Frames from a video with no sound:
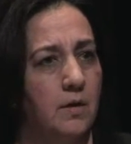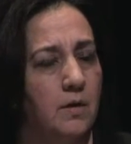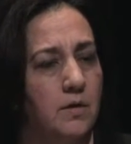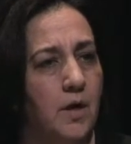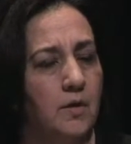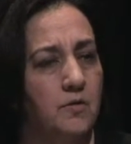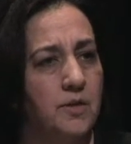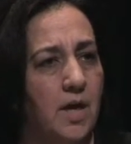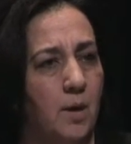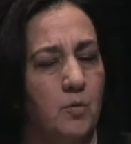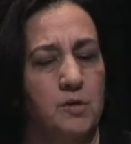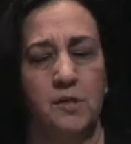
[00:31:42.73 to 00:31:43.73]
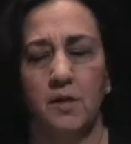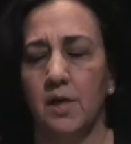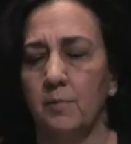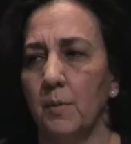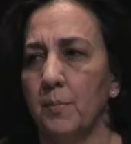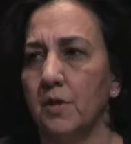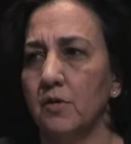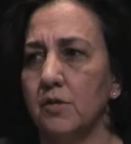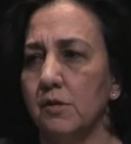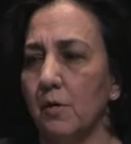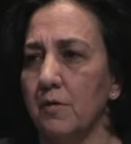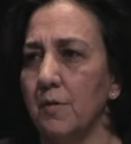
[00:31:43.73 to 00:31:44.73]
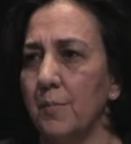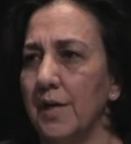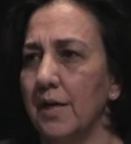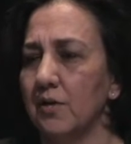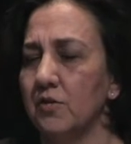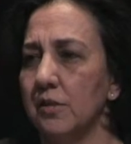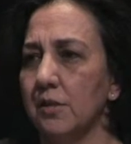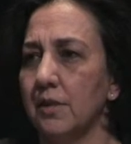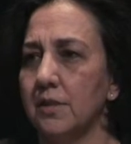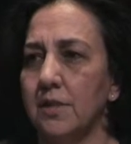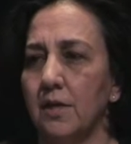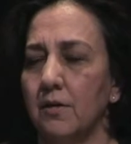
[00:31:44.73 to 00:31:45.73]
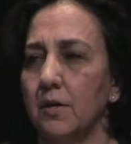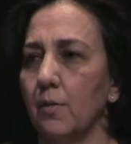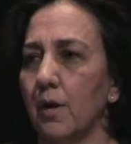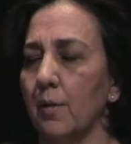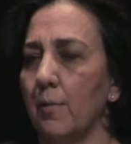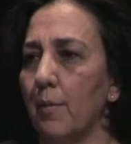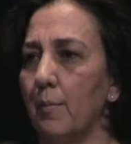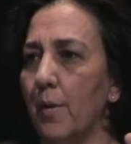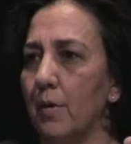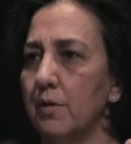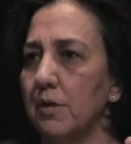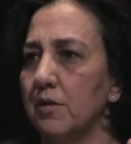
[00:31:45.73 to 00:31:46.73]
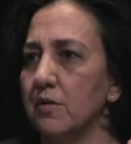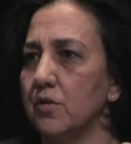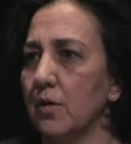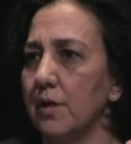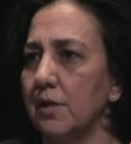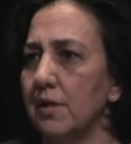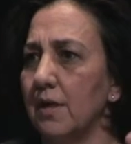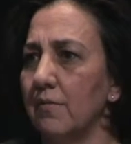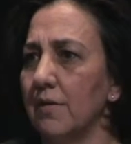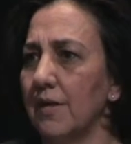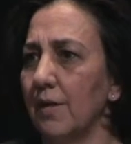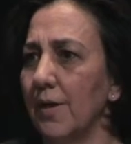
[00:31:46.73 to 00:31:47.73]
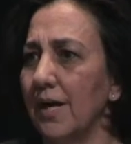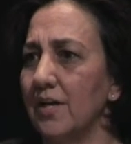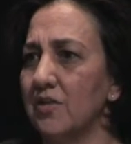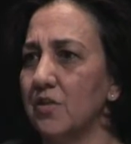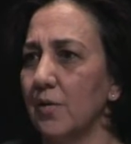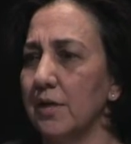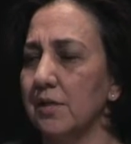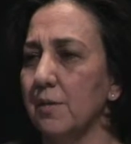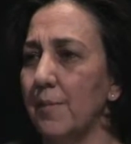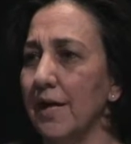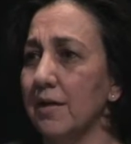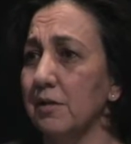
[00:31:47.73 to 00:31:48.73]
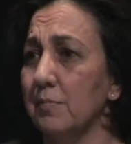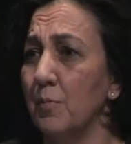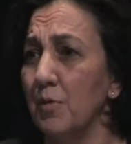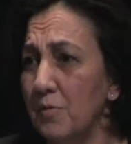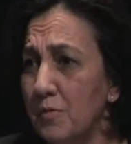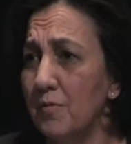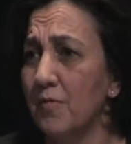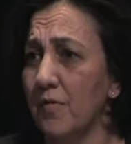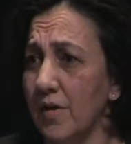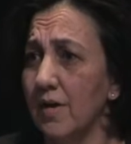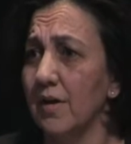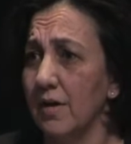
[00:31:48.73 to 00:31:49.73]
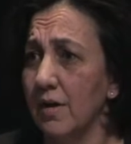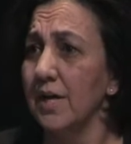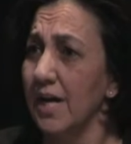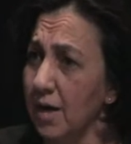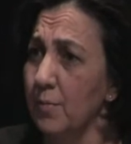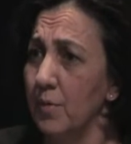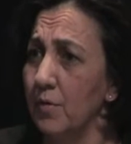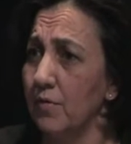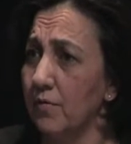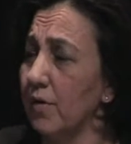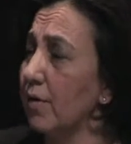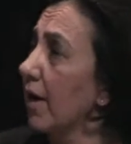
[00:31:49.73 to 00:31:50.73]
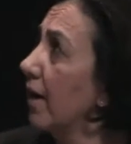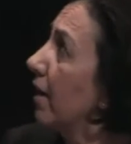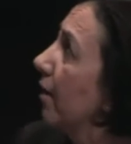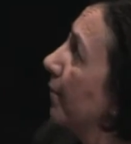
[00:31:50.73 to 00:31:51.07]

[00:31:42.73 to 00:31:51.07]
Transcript: Dr. Tamara is going to come up here. She's orthopedic. She's going to tell you all about bones and joints and everything. We got joints to make us move. You got to move, okay?